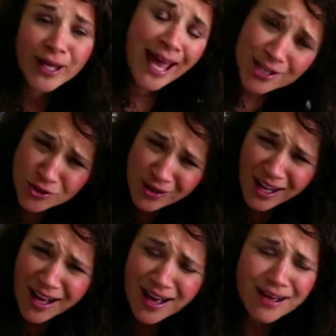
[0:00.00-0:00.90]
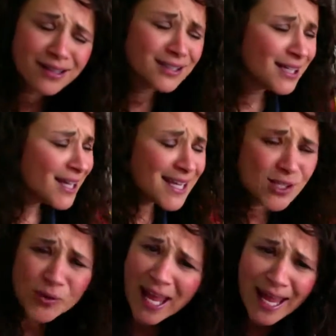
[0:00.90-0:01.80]
Kendra,
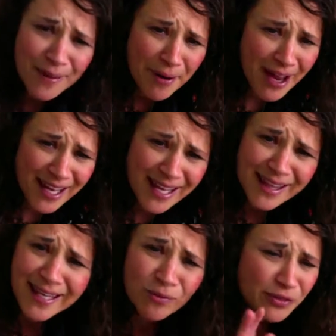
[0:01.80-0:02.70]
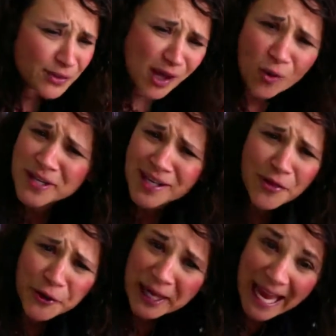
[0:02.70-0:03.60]
okay, buddy. Like, there's always
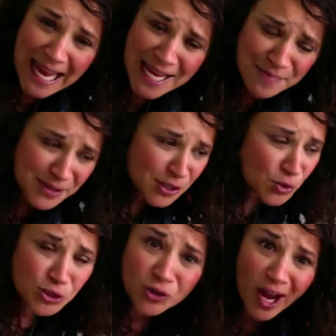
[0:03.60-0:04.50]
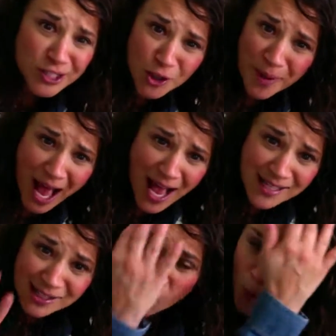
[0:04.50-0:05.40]
other games. You tried your
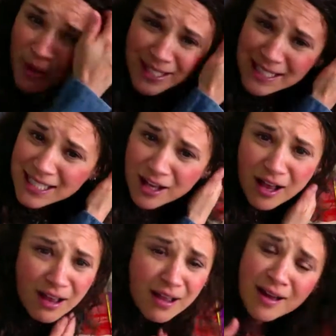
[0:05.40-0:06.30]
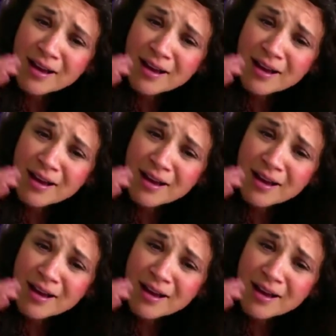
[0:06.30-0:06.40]
best. No big deal.